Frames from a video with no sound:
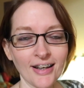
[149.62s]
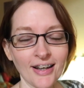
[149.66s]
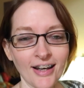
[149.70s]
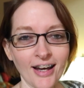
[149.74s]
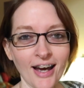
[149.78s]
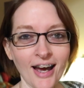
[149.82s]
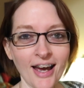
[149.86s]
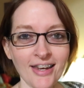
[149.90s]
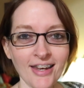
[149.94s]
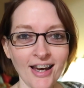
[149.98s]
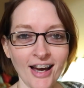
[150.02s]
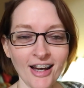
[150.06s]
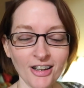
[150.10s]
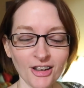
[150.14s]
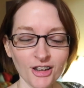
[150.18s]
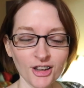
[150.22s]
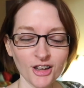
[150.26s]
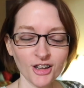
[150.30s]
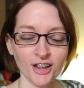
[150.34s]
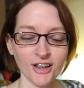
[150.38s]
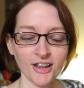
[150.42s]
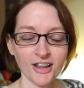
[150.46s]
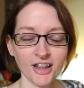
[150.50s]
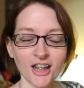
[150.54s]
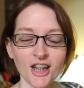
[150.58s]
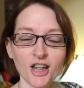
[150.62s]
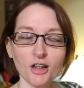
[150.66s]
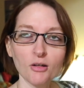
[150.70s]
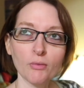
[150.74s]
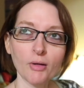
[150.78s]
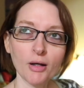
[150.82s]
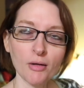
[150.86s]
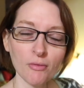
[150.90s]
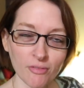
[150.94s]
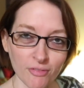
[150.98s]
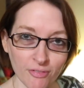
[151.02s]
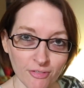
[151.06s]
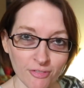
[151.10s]
uh, I actually think it
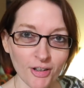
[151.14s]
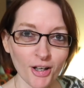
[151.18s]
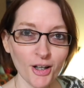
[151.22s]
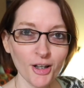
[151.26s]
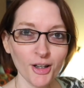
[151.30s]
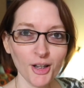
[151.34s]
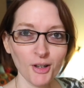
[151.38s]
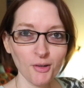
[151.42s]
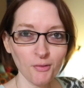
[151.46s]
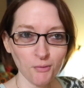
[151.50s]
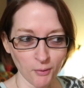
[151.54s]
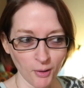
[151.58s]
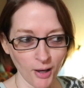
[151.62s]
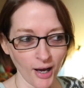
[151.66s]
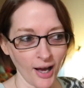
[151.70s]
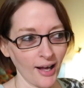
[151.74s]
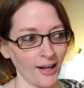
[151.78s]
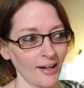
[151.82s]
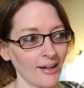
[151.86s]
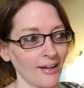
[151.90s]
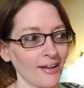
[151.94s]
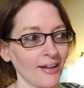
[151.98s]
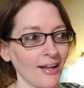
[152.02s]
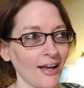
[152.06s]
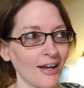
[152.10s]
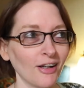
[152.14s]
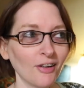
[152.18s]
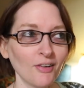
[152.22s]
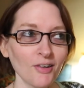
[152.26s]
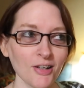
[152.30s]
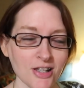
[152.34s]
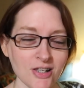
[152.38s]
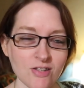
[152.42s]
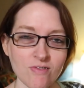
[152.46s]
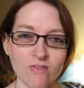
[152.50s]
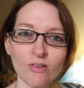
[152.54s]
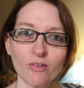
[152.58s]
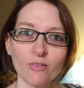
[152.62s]
went fairly well. I
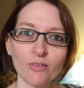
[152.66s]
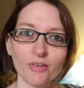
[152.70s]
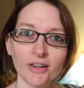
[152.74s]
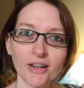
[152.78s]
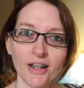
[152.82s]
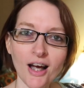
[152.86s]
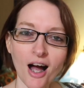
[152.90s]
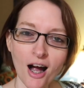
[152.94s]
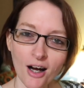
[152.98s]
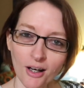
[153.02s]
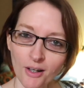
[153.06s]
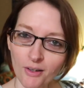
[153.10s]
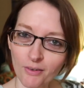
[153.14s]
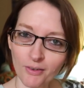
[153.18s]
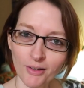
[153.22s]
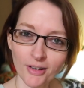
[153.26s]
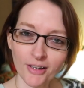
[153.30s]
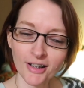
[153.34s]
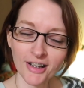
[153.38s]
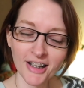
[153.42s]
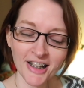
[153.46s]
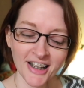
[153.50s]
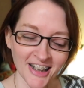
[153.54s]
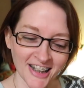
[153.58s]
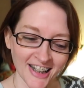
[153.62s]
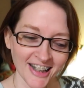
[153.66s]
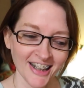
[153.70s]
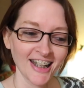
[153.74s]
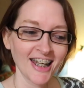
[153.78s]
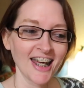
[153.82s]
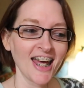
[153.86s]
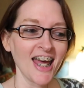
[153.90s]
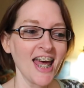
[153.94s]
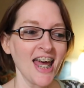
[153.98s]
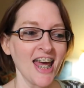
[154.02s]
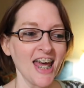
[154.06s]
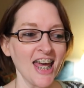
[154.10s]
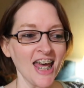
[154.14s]
always feel really awkward
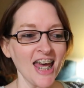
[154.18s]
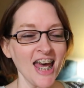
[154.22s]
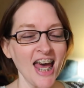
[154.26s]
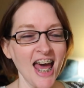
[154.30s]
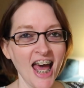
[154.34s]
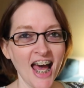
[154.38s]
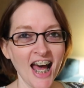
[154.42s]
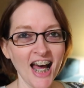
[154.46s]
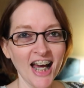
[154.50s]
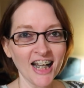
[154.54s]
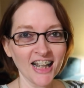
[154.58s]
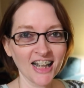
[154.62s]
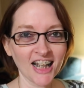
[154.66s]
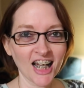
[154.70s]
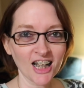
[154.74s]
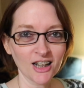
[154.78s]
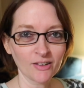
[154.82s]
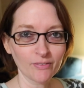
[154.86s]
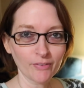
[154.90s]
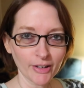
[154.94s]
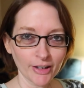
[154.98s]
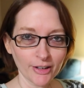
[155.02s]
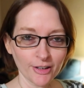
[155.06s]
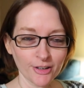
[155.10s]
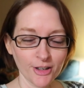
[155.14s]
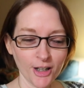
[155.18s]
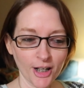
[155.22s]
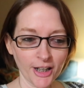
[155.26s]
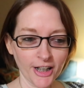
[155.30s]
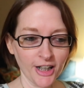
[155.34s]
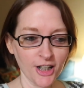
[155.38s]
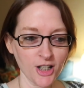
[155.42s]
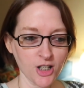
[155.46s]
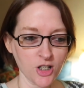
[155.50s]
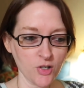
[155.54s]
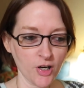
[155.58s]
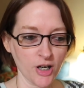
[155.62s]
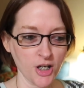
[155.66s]
and kind of weird
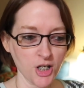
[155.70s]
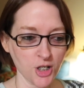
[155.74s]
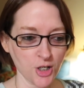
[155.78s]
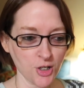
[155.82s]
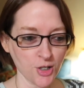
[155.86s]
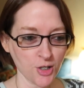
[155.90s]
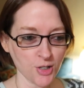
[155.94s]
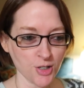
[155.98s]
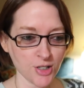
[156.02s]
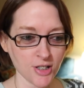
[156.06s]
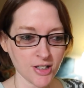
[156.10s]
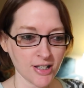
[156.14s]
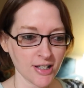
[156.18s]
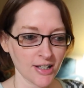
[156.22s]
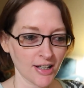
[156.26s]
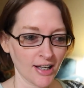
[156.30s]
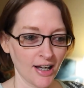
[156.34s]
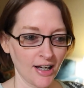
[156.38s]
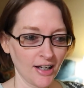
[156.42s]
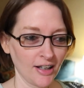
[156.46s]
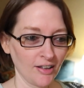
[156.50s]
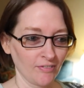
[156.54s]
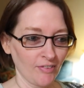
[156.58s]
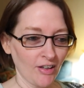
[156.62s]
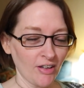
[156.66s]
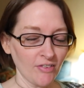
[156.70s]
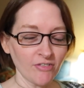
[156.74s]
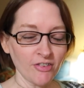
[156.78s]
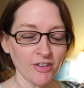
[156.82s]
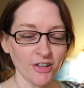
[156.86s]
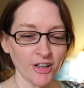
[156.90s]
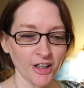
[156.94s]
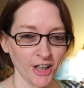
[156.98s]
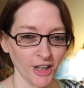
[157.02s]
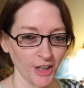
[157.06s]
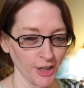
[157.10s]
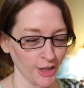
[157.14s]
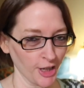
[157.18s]
talking to strangers. I'm not
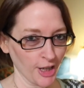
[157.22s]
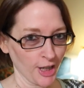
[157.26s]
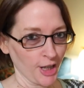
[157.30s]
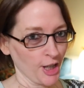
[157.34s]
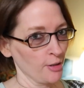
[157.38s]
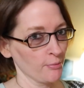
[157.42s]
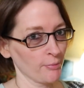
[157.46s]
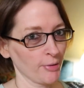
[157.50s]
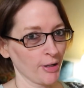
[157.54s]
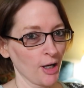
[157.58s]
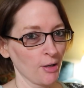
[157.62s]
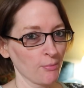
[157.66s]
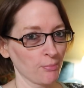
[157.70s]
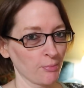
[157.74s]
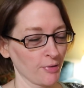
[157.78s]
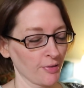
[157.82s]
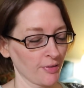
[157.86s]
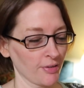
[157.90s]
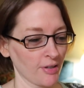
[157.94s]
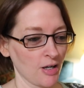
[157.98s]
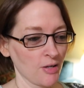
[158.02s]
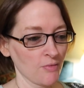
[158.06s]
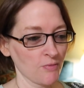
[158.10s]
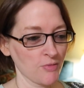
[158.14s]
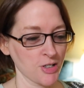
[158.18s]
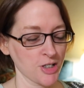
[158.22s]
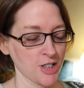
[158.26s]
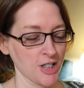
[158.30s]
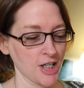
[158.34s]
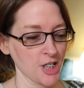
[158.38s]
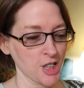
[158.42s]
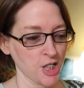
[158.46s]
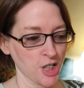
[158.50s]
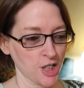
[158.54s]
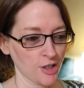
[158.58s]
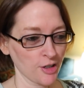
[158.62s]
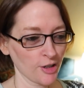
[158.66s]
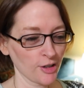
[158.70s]
very good at coming up with
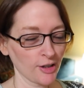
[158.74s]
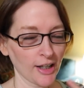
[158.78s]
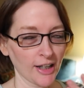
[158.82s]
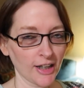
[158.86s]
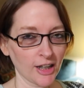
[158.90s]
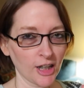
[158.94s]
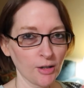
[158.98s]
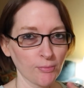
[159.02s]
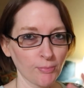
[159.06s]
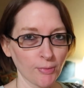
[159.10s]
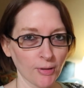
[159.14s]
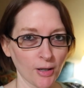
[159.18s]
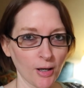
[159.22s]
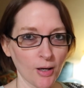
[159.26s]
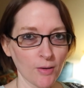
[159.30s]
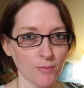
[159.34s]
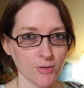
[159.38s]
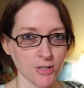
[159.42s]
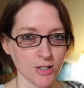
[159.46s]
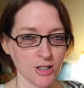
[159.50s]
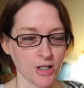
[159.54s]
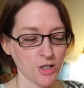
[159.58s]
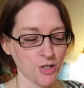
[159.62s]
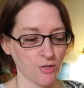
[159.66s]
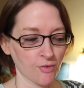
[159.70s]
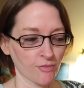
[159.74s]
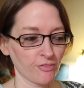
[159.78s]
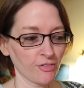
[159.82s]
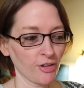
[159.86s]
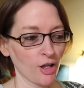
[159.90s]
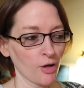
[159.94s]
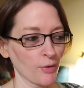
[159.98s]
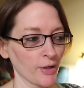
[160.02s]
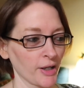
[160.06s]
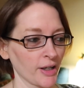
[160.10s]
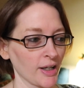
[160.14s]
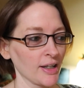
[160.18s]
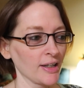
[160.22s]
conversation or like keeping conversation
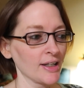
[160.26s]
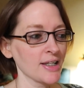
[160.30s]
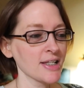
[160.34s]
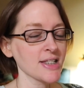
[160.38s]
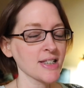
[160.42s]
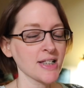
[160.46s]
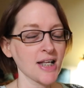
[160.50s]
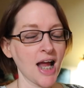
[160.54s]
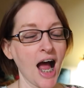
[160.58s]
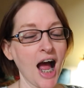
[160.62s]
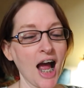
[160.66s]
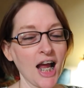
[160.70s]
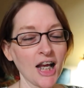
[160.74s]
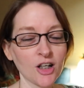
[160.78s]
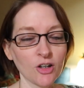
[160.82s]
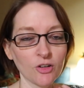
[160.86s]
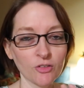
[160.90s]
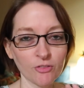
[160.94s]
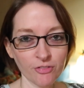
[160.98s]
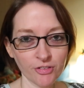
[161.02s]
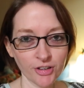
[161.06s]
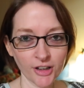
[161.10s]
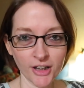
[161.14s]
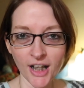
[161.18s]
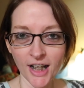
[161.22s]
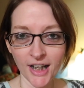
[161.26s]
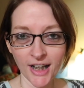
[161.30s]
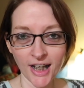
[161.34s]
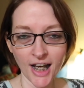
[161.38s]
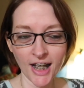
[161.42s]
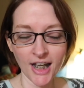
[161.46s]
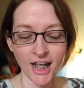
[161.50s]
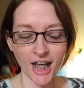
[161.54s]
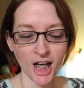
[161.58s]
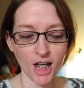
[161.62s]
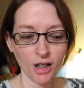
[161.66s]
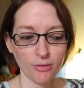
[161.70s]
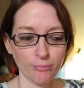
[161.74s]
flowing. At least I don't feel like
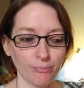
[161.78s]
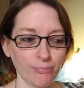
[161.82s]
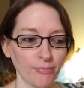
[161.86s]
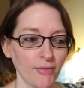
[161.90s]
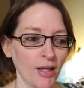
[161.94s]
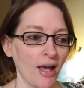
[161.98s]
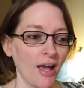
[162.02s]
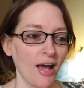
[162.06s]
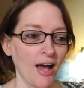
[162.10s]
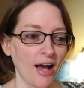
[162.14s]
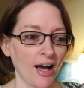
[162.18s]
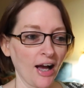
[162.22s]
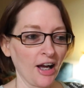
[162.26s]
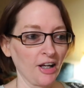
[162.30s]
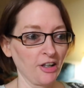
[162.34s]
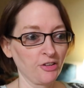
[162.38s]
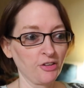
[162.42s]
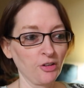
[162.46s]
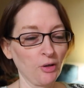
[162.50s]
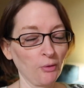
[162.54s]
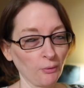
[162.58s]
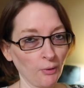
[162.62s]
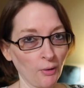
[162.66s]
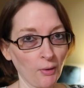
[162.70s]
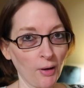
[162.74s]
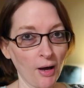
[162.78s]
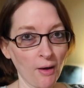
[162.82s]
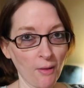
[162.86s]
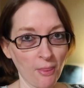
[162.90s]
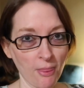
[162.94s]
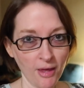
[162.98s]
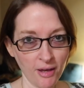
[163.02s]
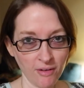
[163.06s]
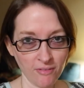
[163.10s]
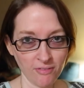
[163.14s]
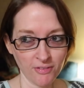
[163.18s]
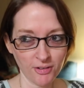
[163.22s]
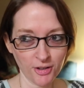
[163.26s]
I am. I don't know how
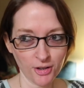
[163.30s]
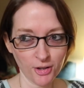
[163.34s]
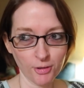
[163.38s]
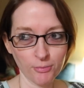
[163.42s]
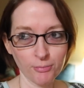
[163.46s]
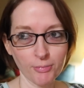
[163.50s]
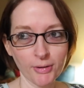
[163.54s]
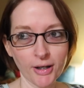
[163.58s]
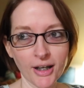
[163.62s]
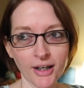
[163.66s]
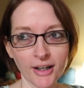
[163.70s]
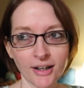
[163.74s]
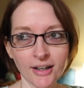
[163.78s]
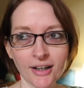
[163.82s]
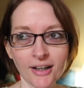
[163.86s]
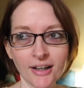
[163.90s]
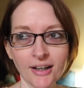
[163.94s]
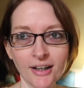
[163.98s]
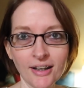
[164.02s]
they feel, but